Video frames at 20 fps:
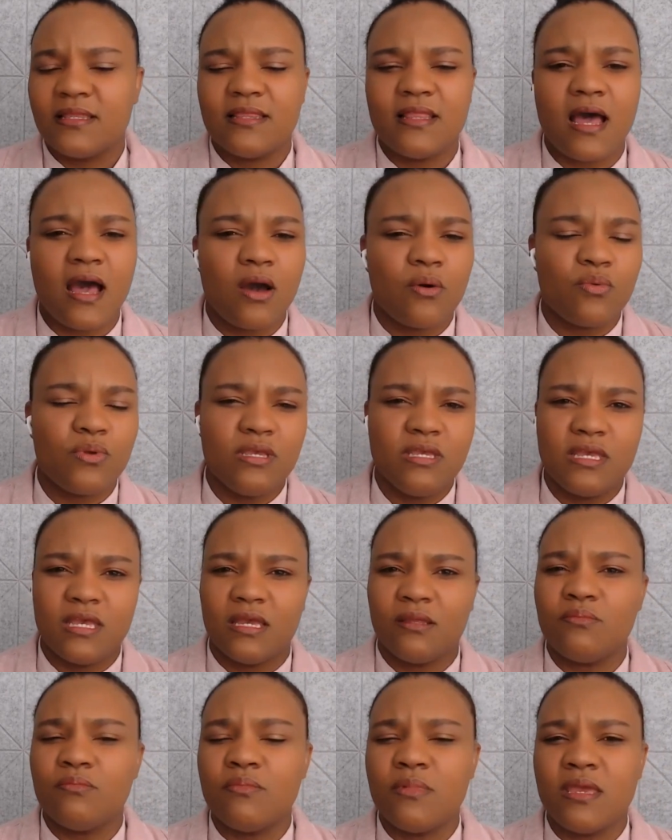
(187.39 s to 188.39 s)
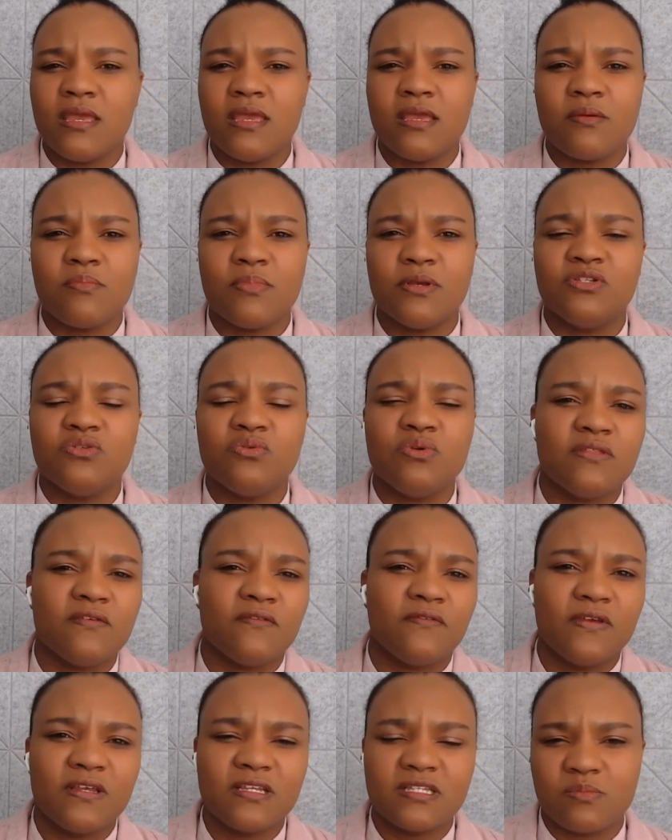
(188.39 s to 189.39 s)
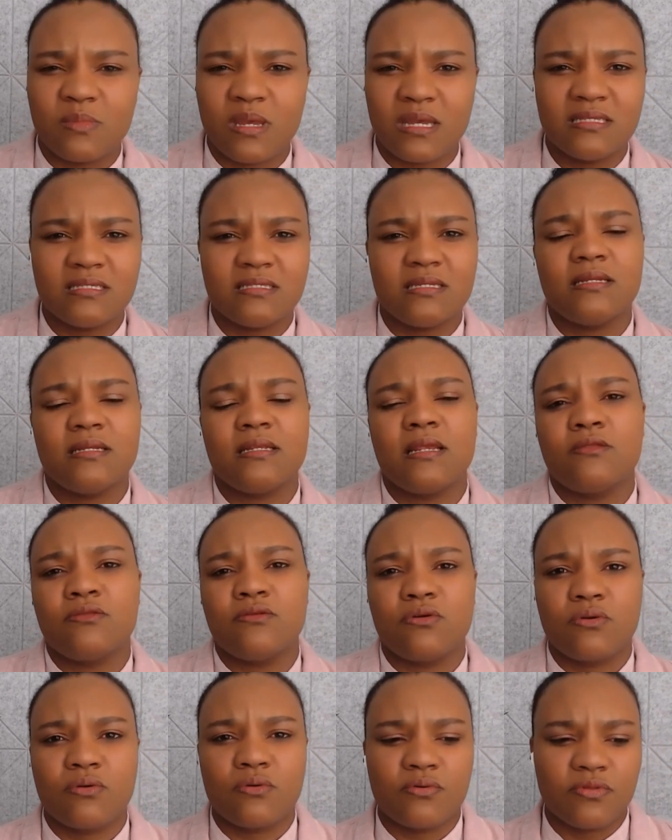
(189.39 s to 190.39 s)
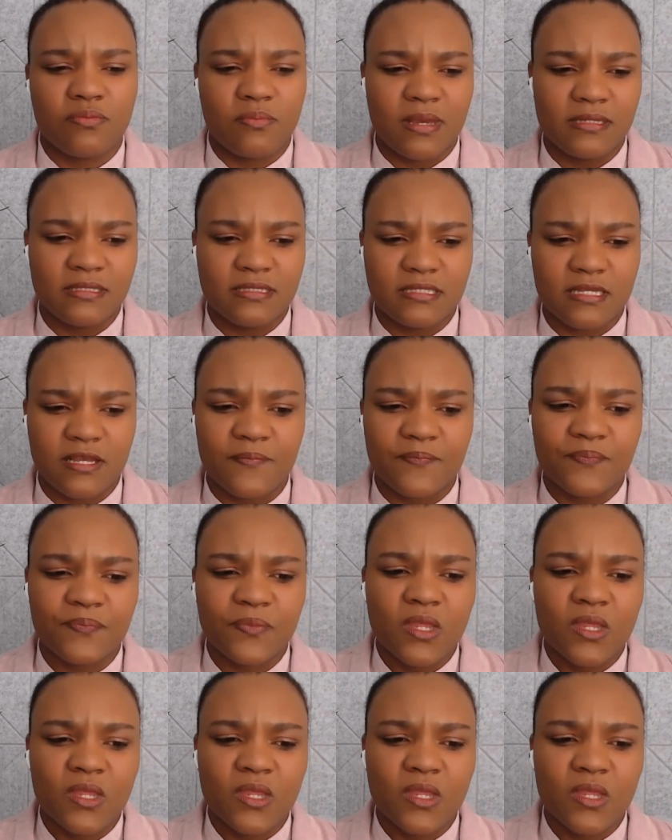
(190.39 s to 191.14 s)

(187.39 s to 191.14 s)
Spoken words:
that we can make between the fixed mindset and the growth mindset.